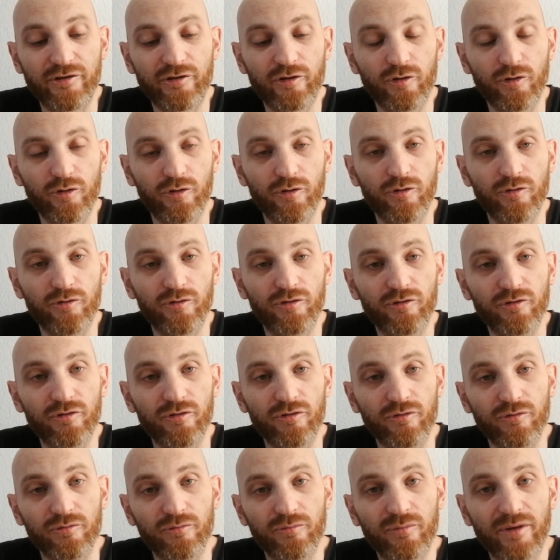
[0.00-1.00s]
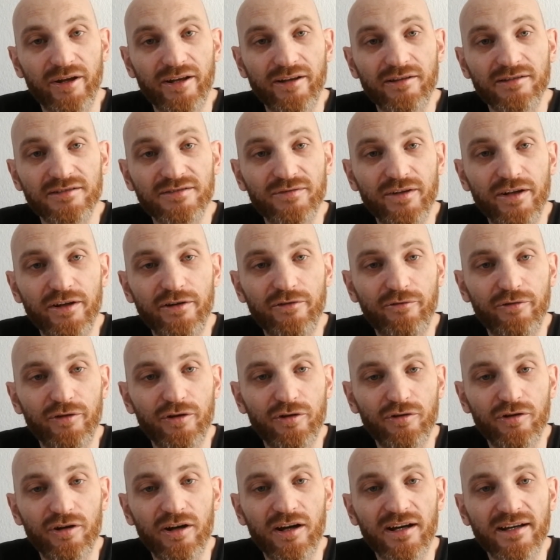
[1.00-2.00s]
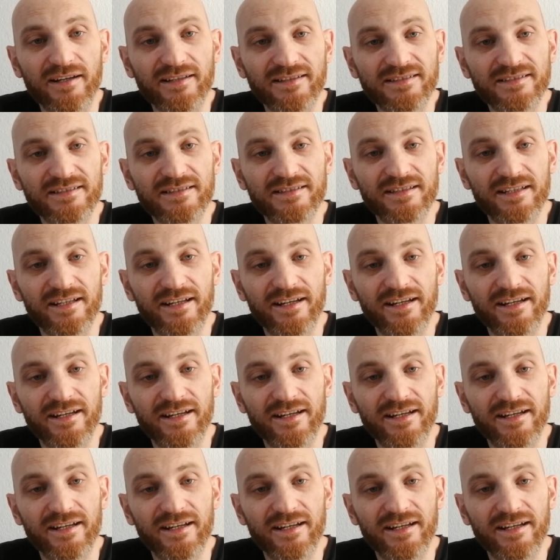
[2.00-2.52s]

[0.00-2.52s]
to make this video for you guys